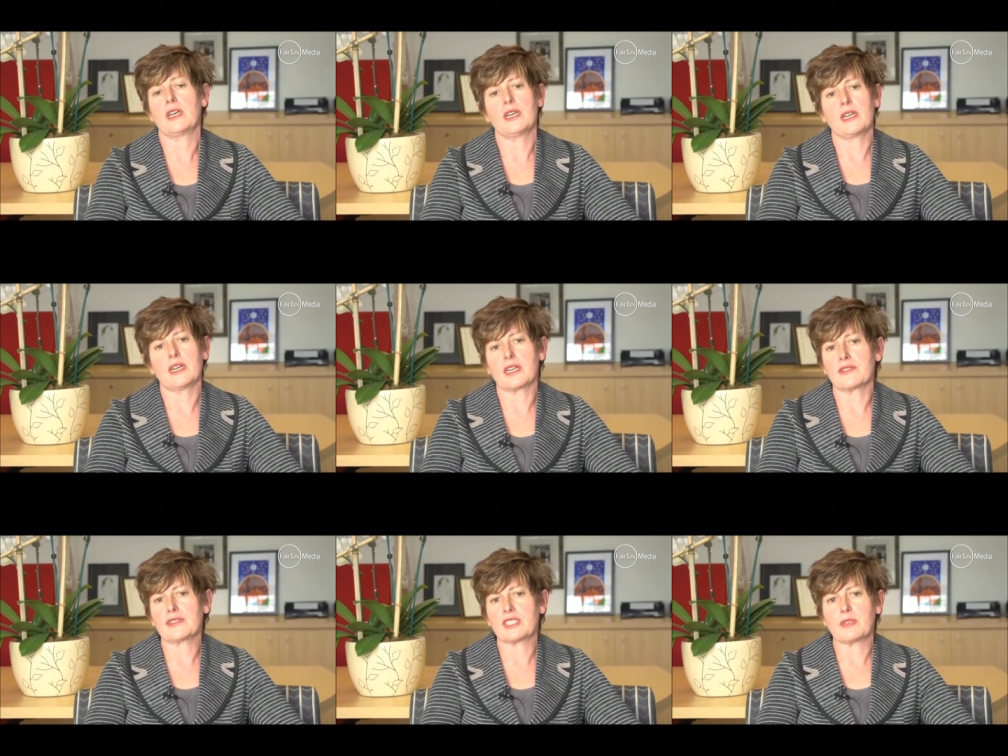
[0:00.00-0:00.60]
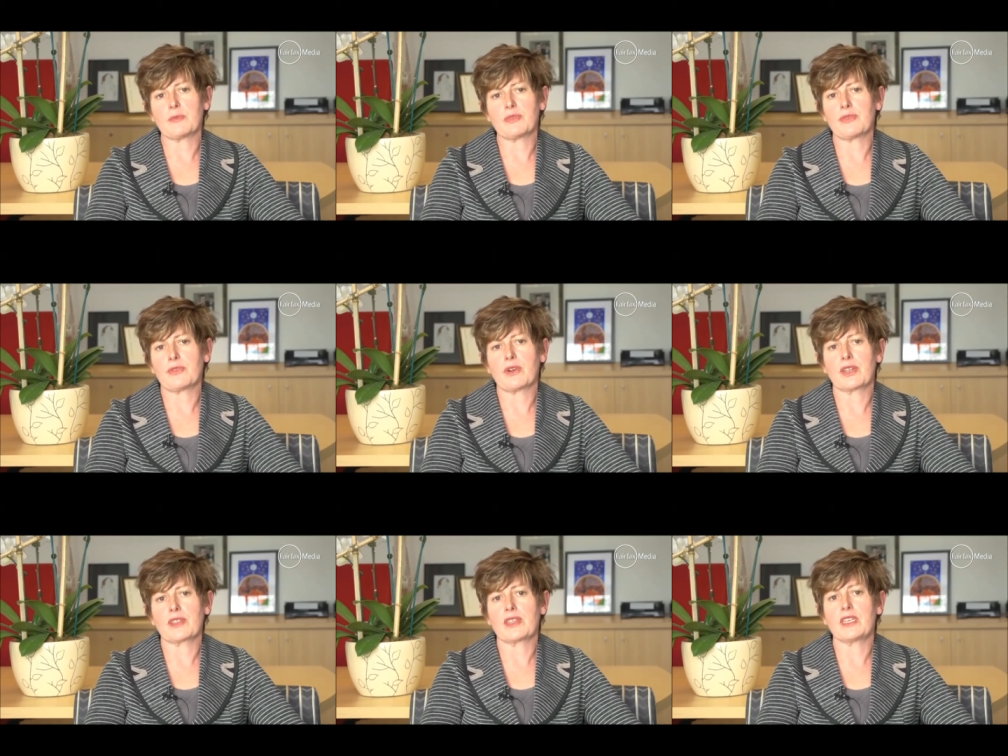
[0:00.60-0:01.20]
and I've said
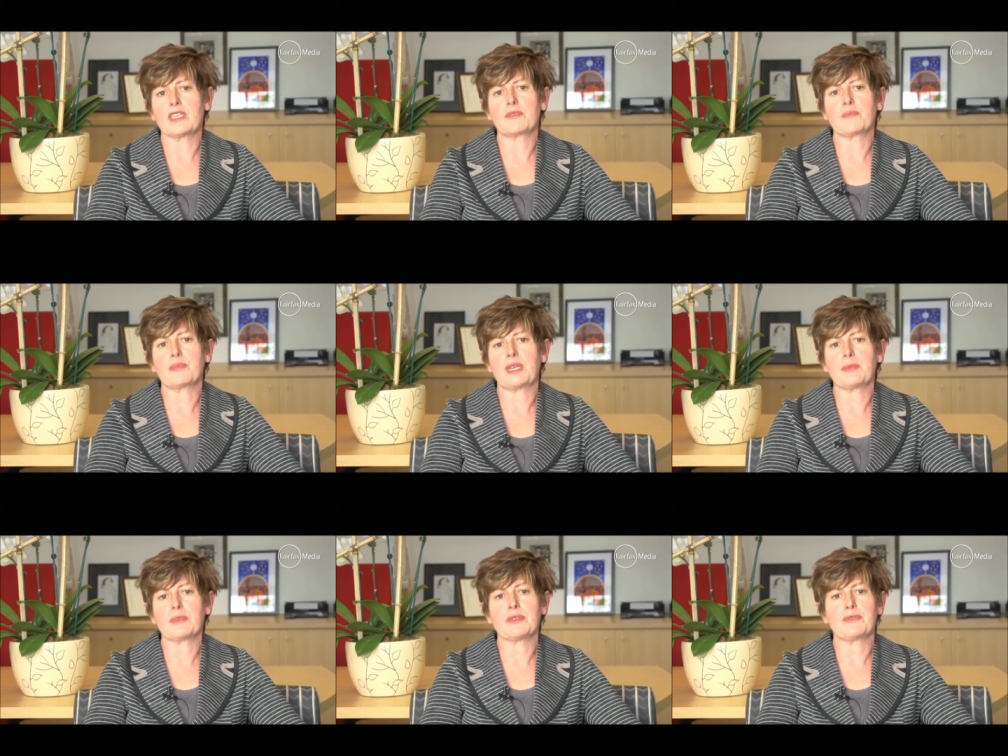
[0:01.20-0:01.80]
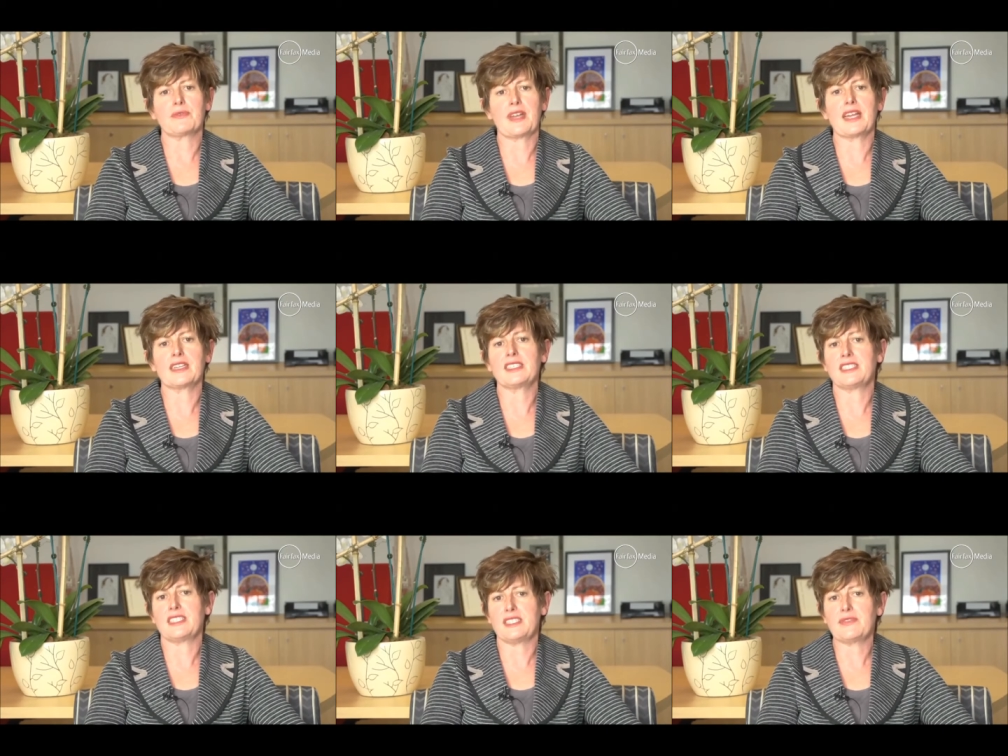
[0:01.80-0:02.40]
before, I think people have found
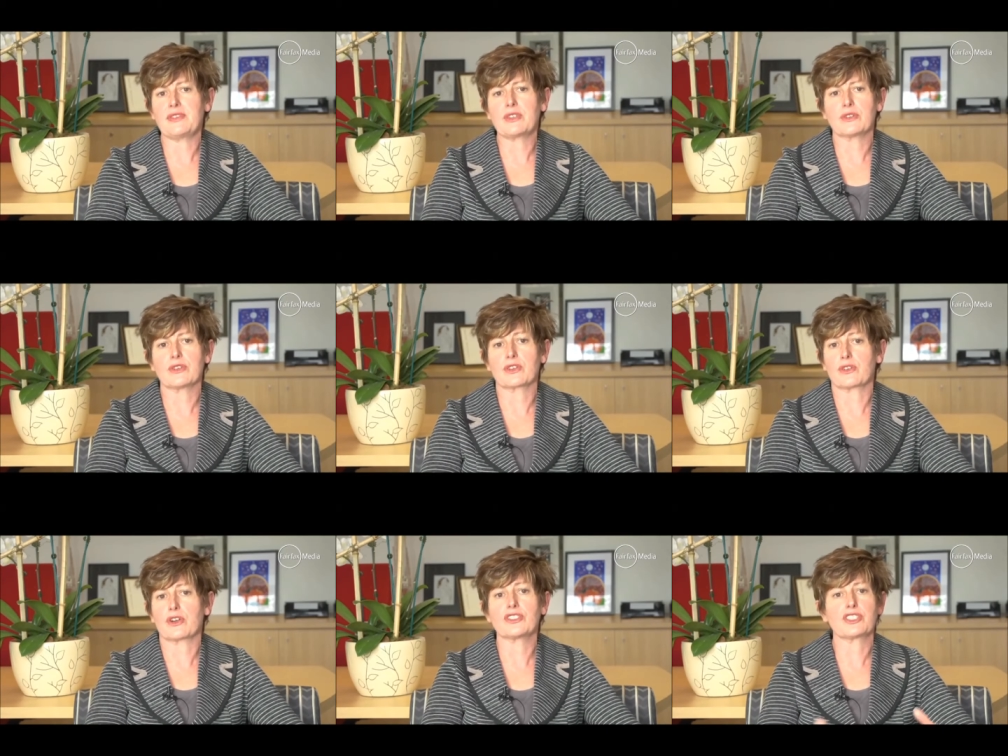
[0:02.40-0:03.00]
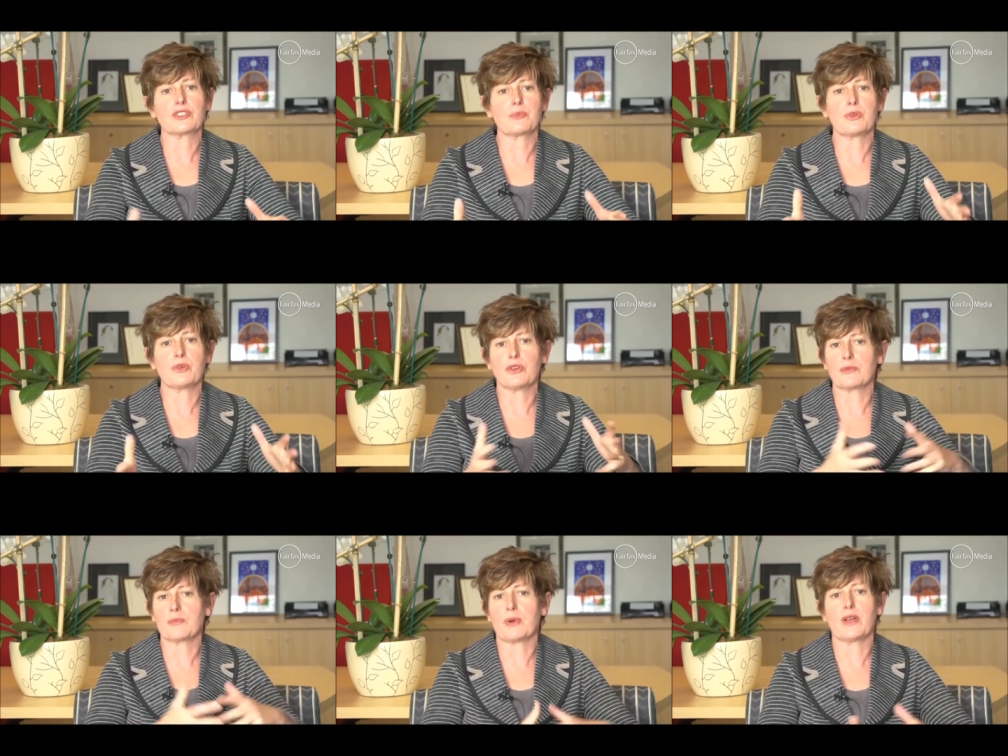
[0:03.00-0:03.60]
it difficult across the
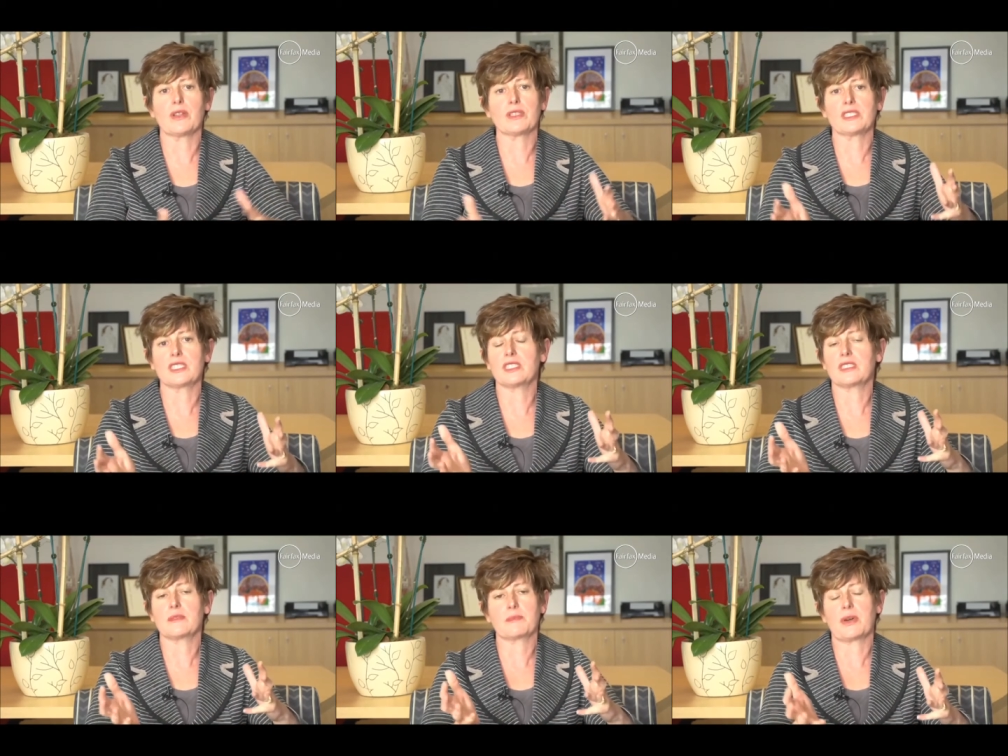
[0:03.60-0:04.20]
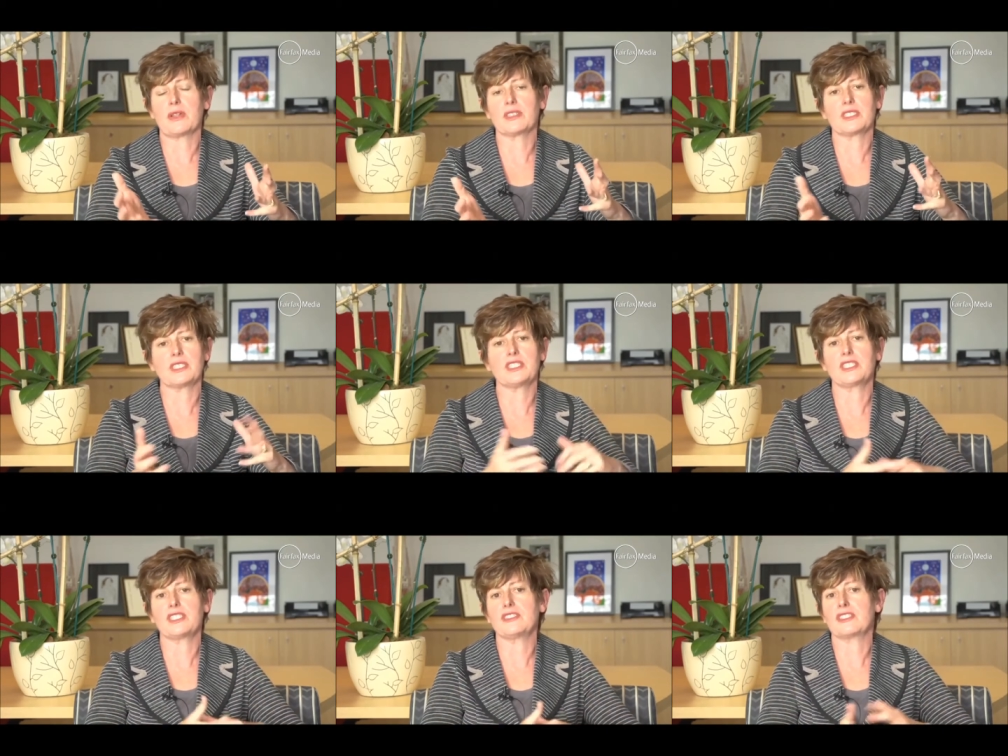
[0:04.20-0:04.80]
board, politi
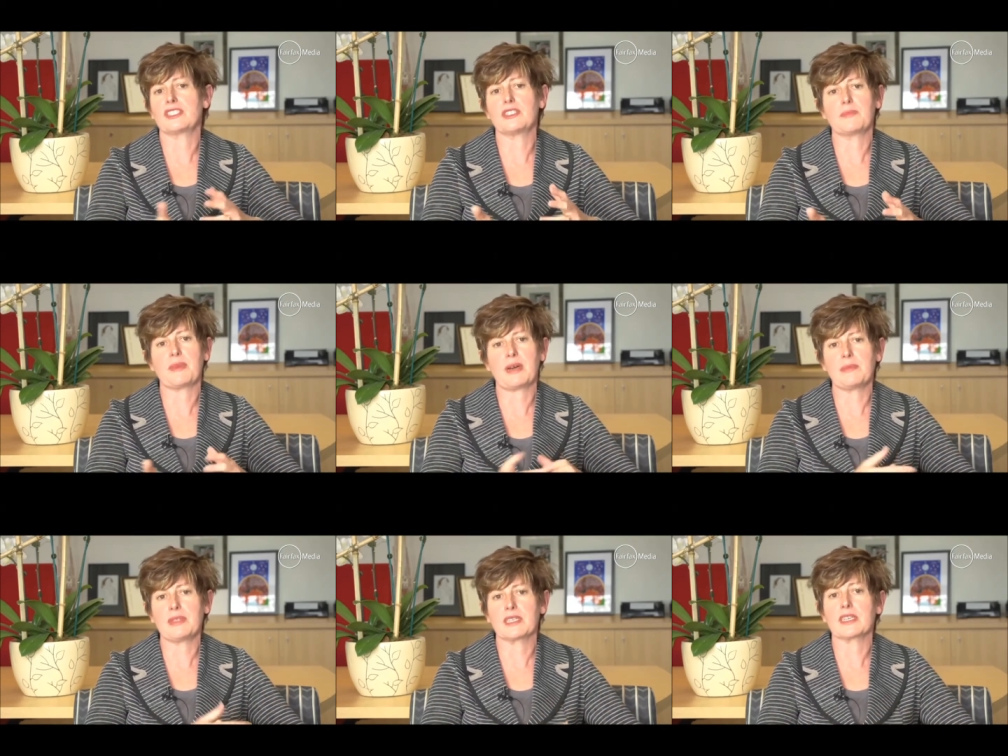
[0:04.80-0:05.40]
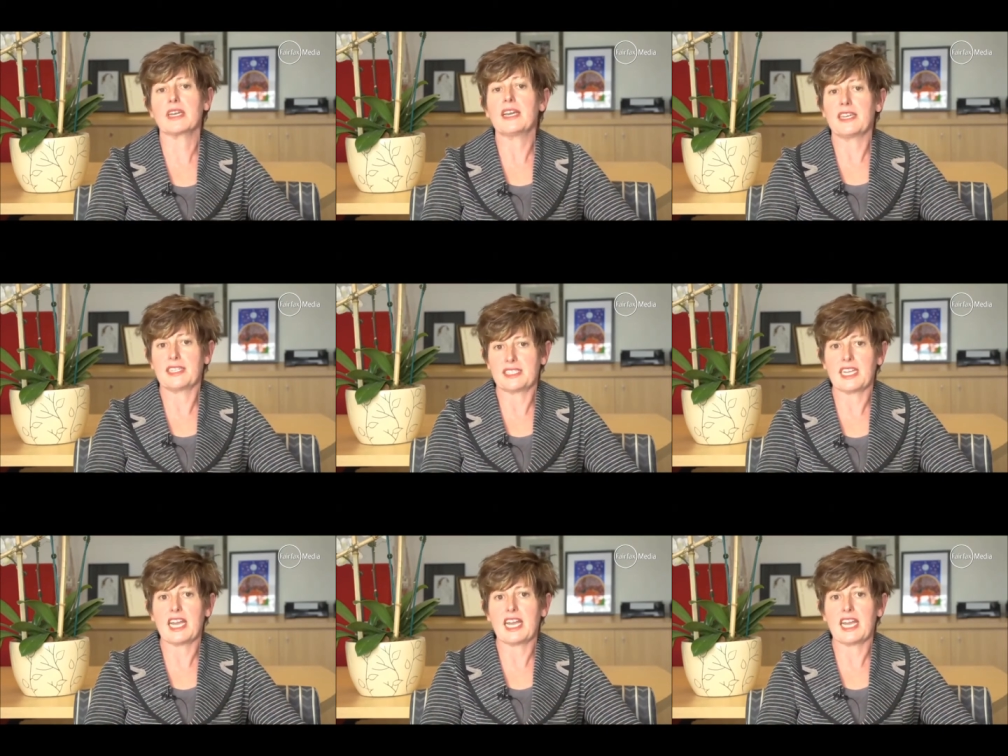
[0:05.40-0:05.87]
politicians and the public, to